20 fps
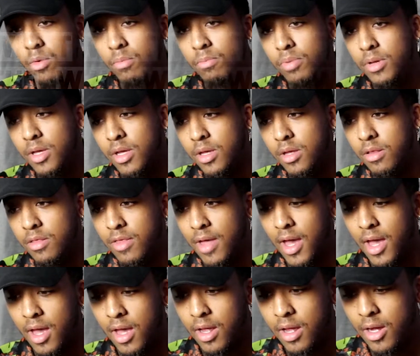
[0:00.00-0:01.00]
would be
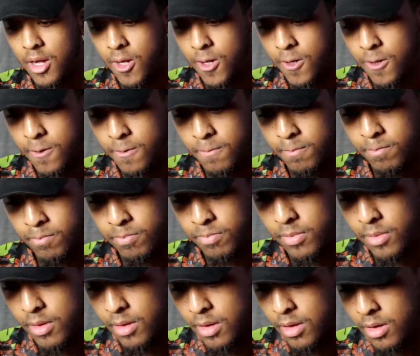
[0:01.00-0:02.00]
that,
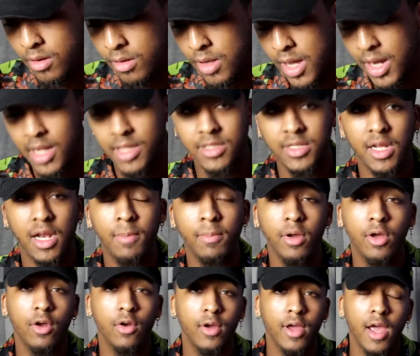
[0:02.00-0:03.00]
like I said, I'm
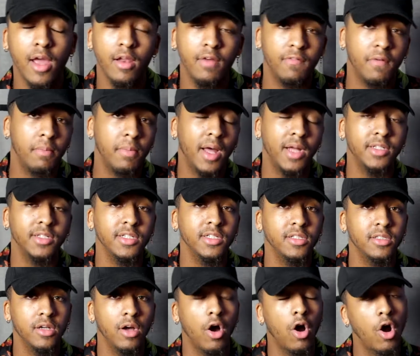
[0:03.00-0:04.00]
a creative. I'm not
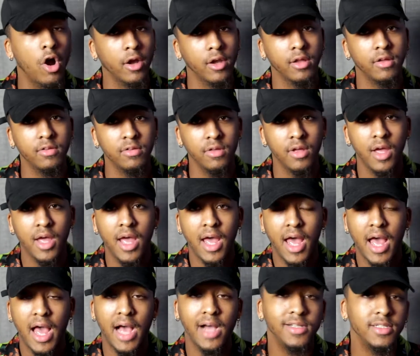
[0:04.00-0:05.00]
just an artist
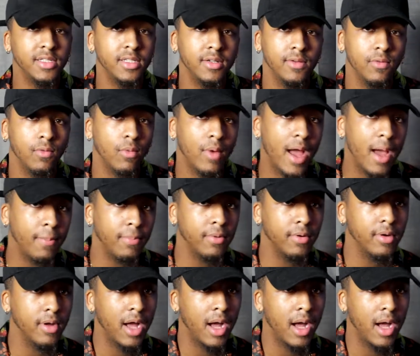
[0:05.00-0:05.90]
as in rapper.